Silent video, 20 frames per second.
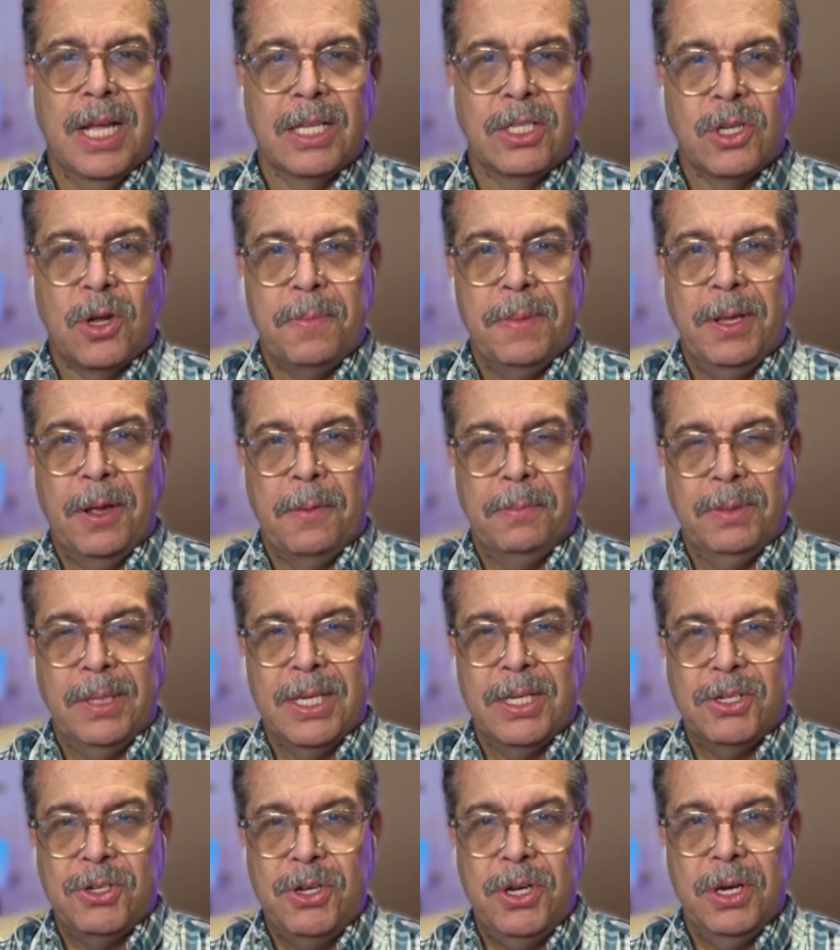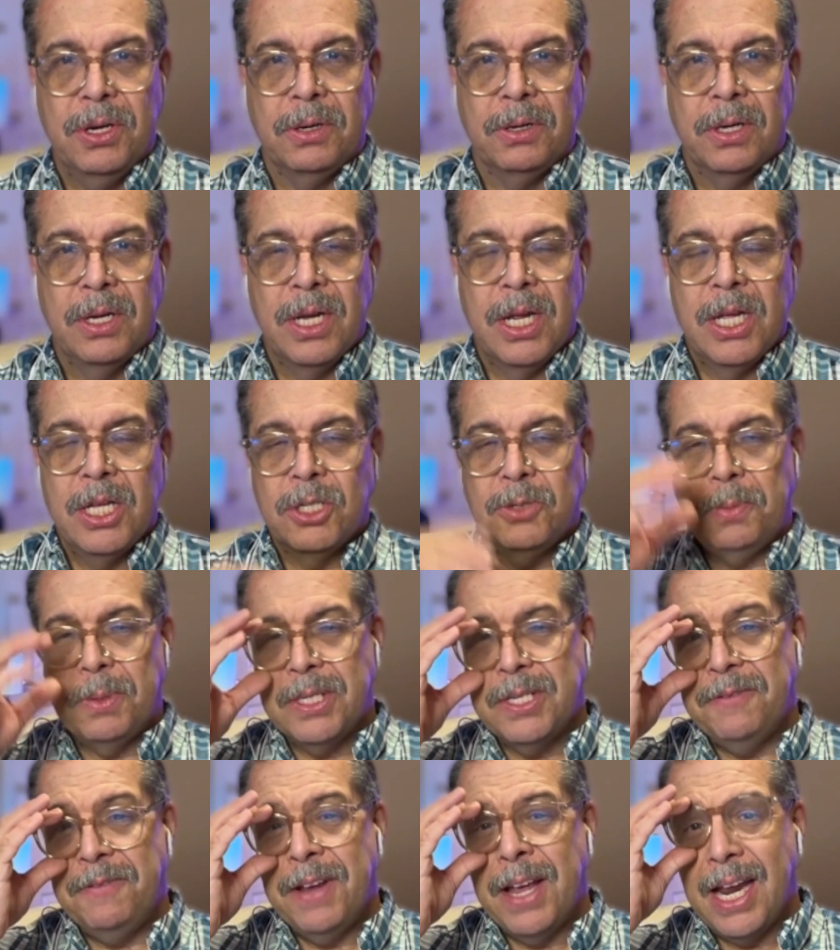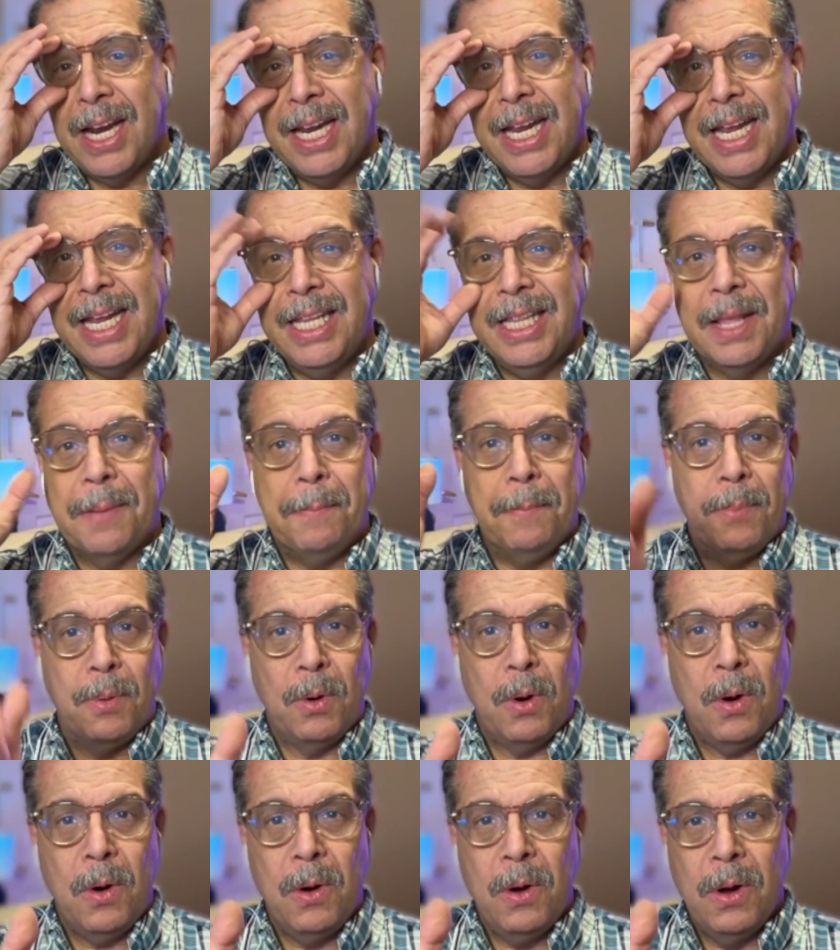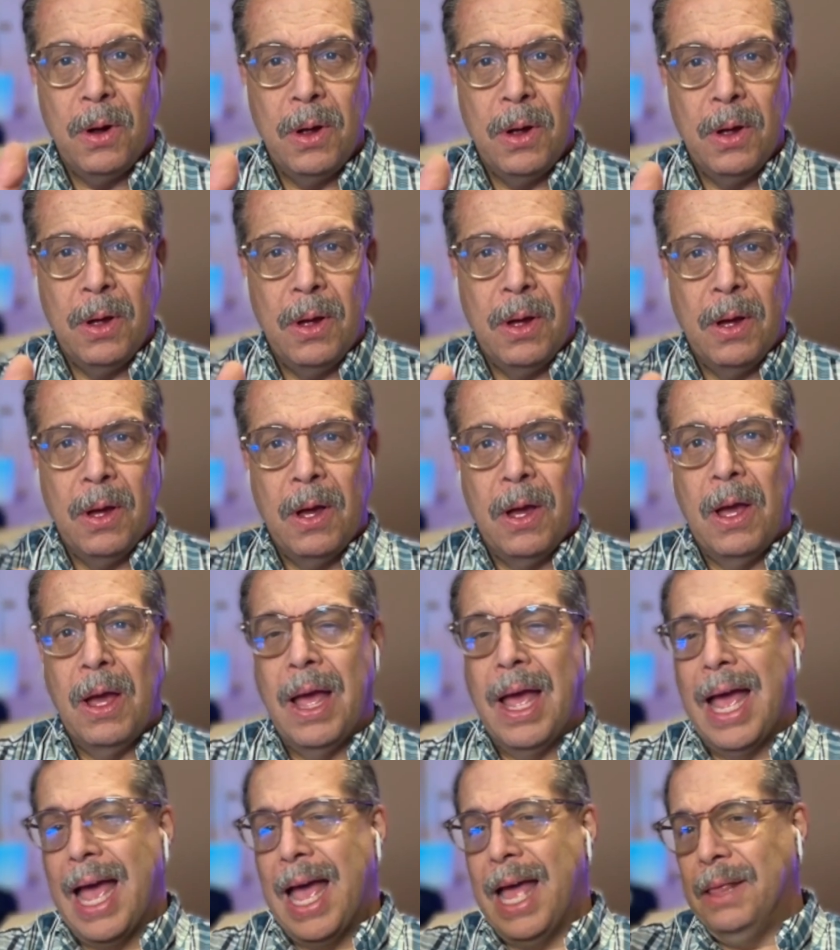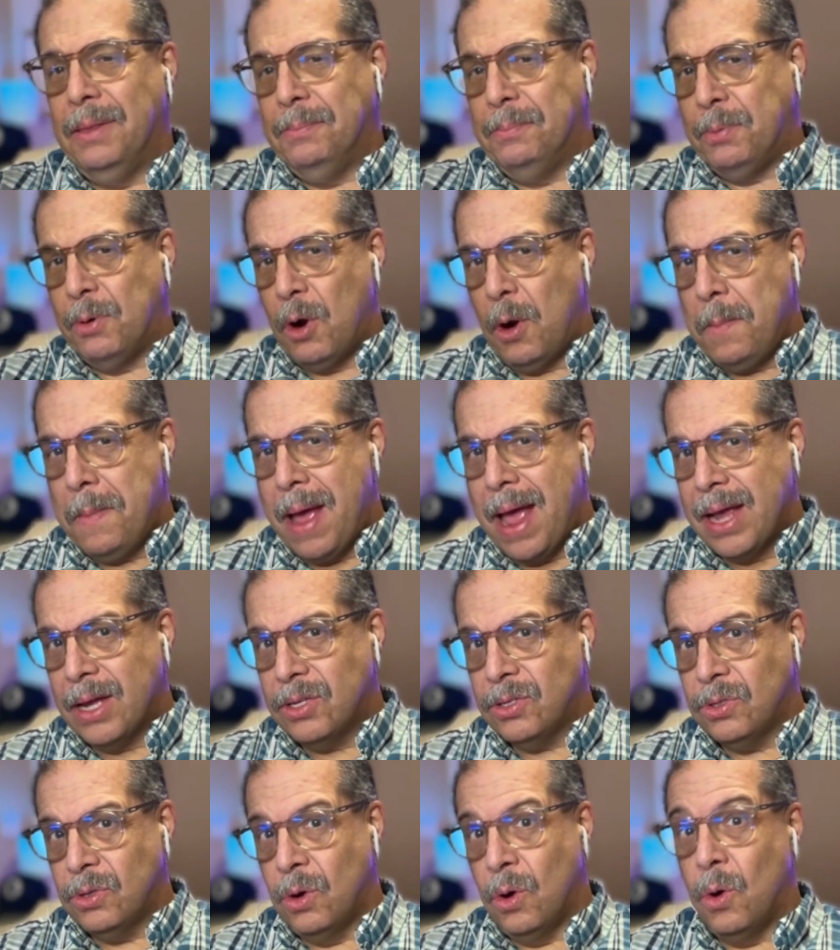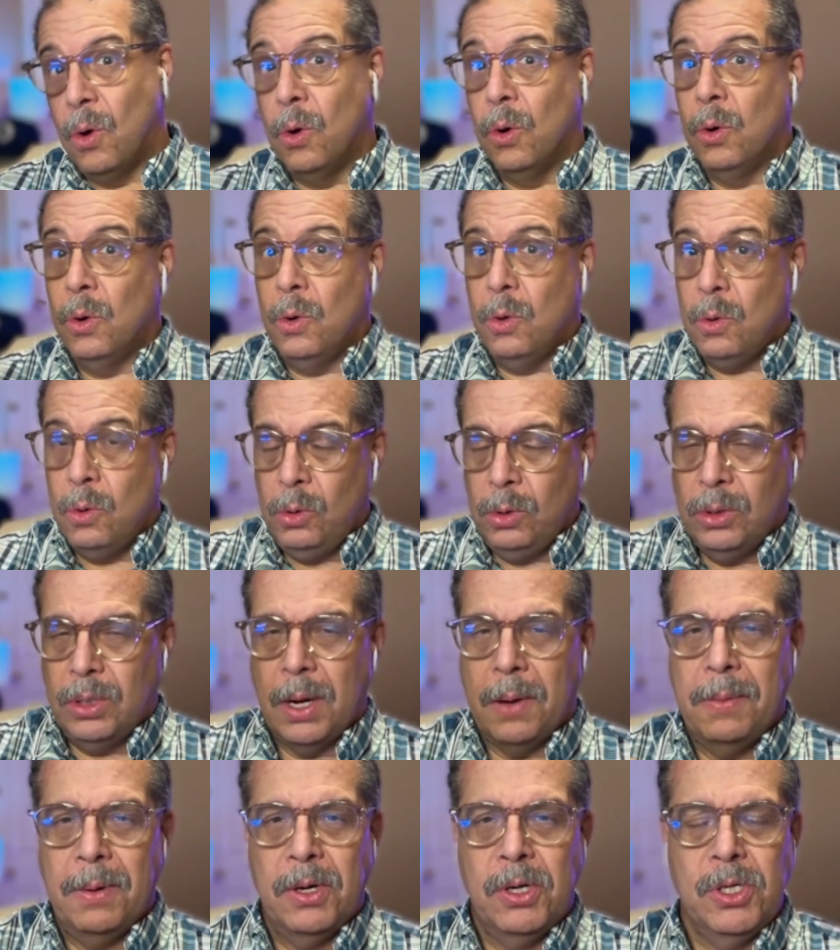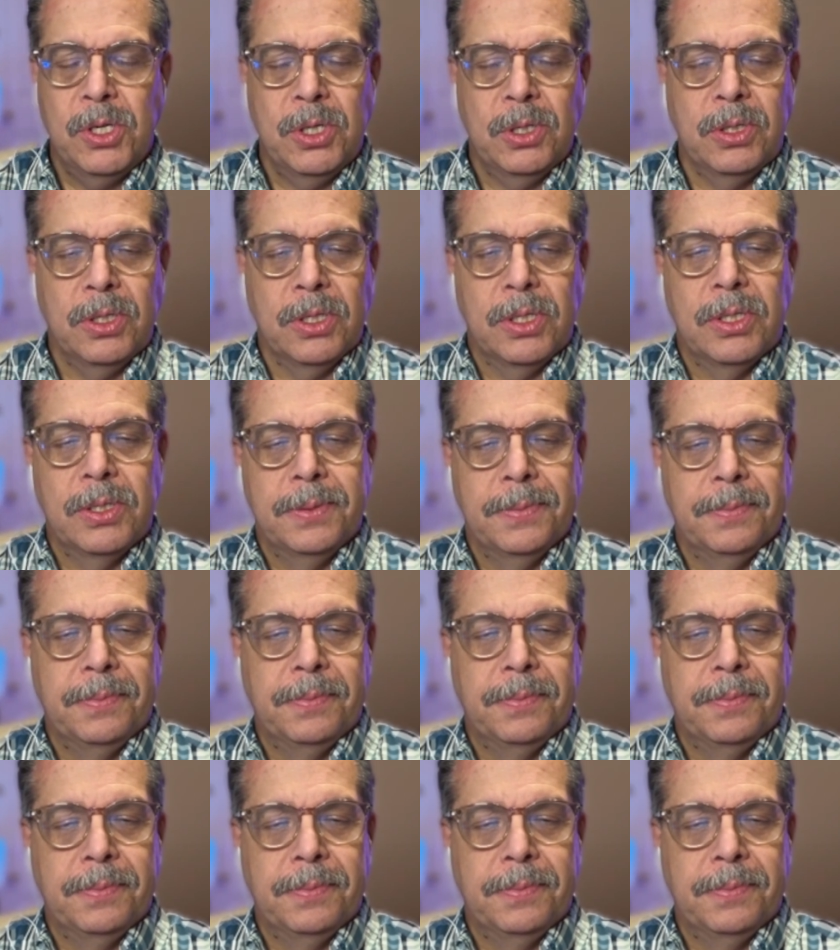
that's coming out this year, specifically in the Pro and Pro Max or Ultra versions.